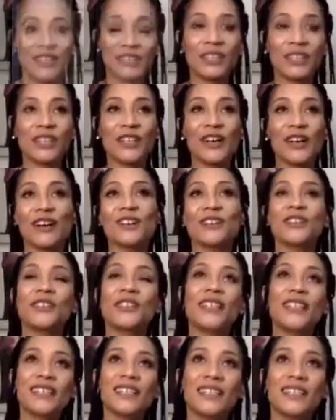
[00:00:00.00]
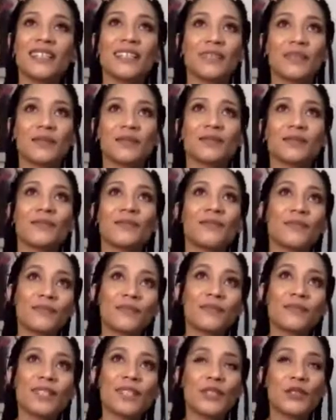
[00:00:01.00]
Gosh, that's an
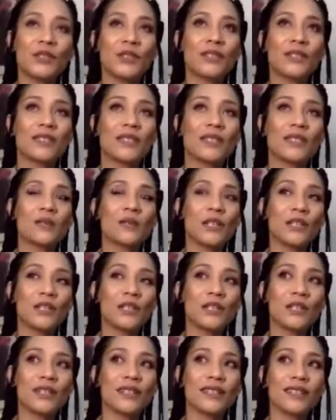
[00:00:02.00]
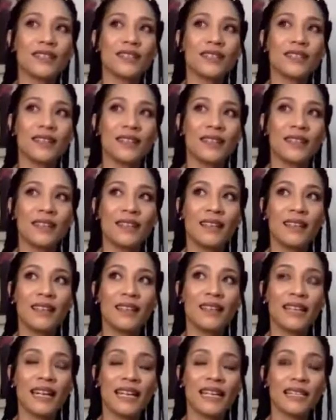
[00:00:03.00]
interesting question.
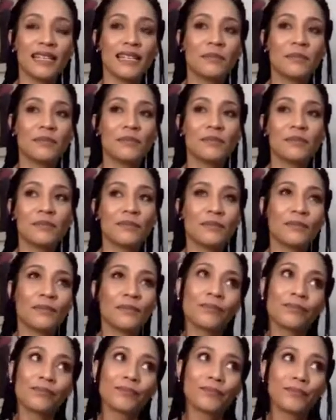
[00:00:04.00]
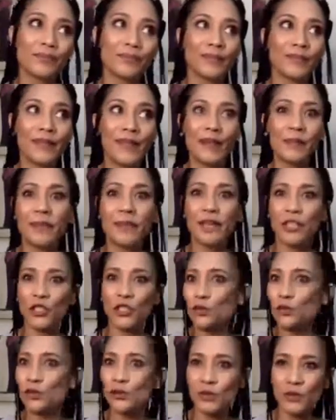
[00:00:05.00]
I guess my
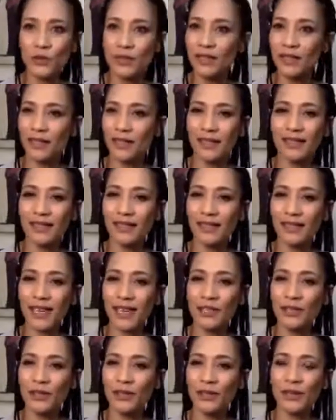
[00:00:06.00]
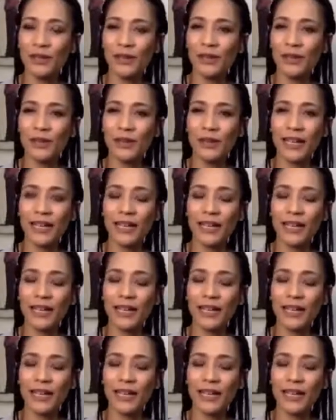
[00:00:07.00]
children? I don't know.